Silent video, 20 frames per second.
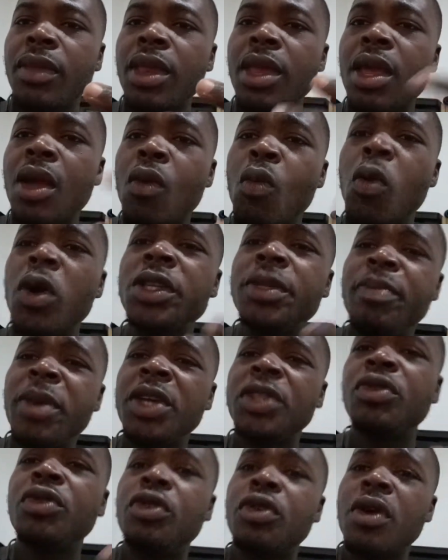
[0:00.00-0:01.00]
what
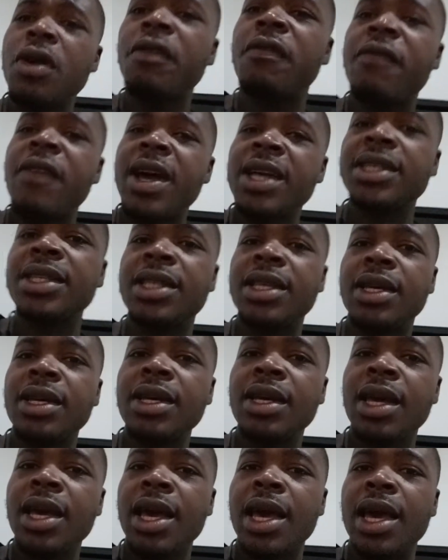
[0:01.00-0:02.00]
makes you grow faster
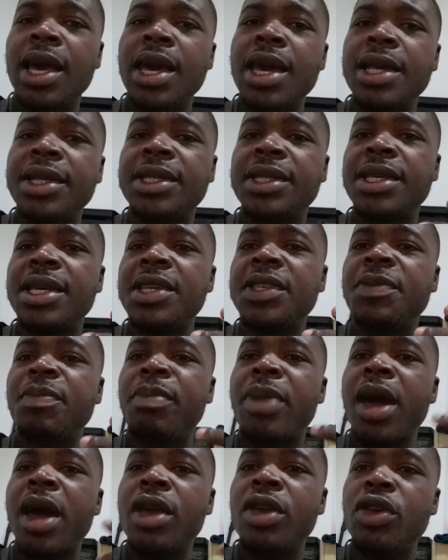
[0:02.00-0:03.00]
is
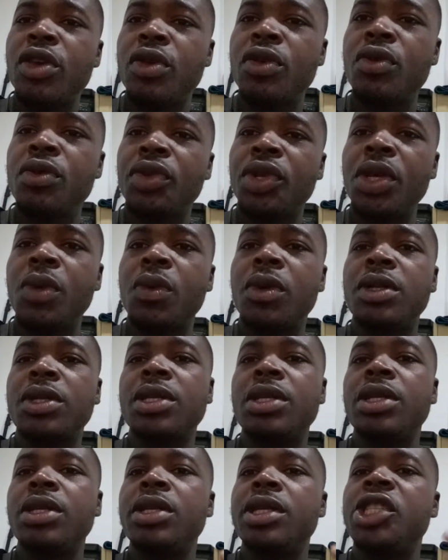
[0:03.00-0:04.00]
by you doing
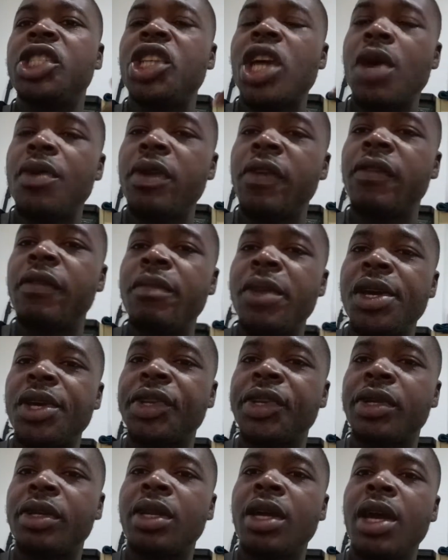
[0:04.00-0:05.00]
what? You're sharing
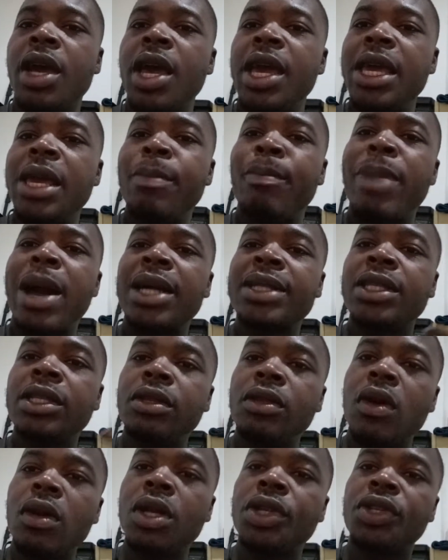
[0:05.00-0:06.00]
information, impacting
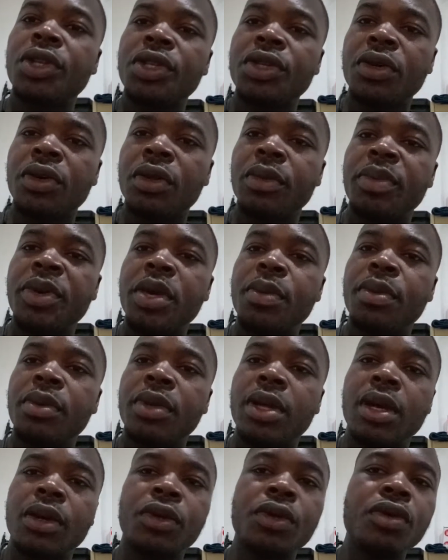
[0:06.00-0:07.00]
knowledge onto other people
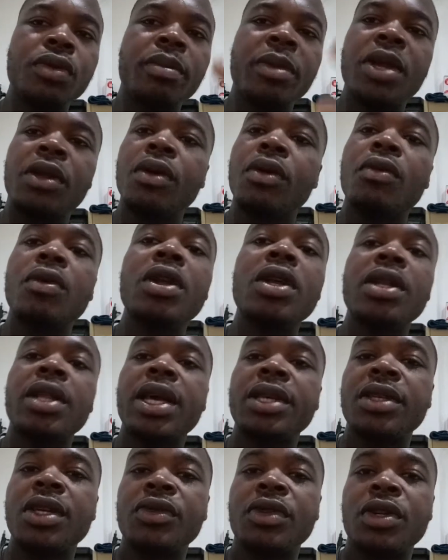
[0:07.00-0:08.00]
that who may not really
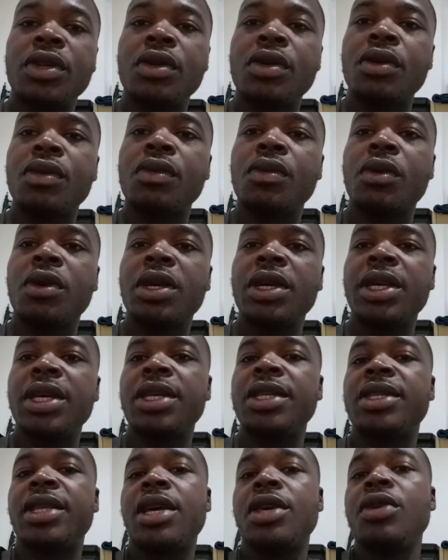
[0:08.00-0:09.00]
necessarily know what it
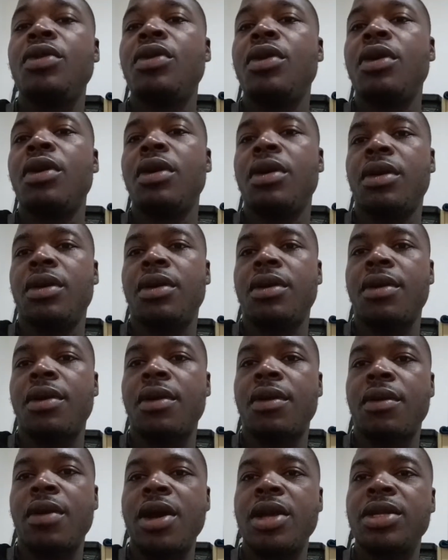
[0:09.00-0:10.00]
is that you know,
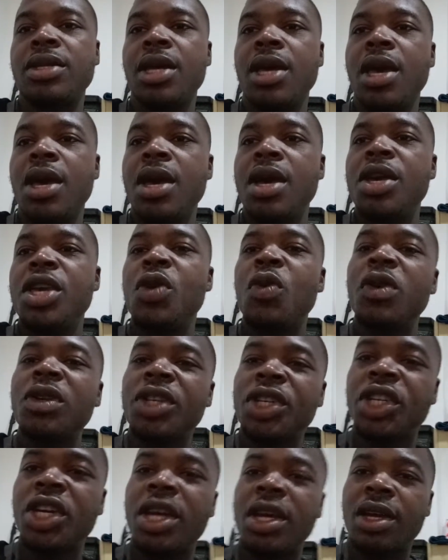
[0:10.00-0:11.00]
right? You want to
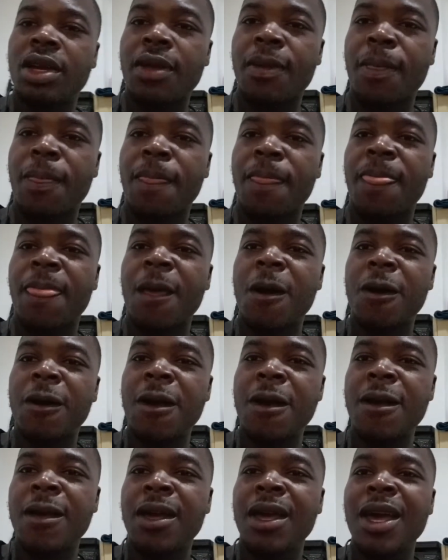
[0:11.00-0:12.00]
share,
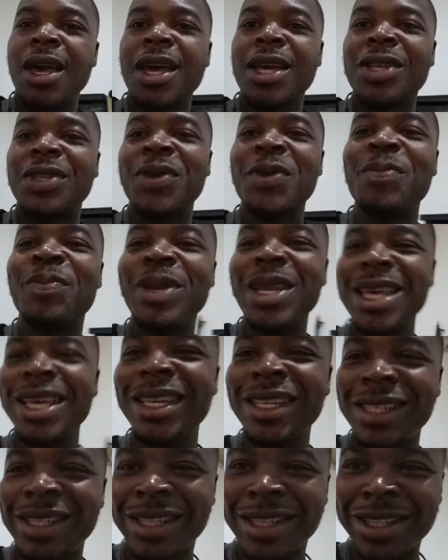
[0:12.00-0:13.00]
okay? So
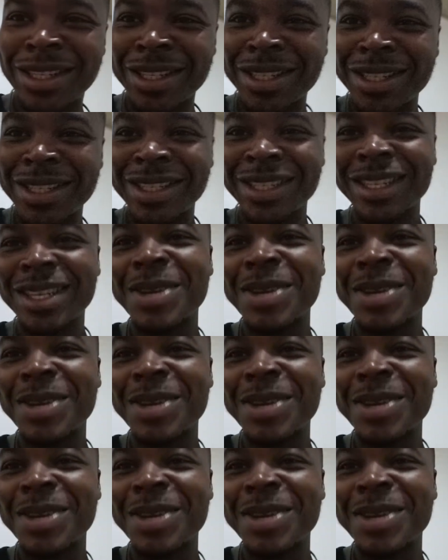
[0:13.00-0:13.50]
please,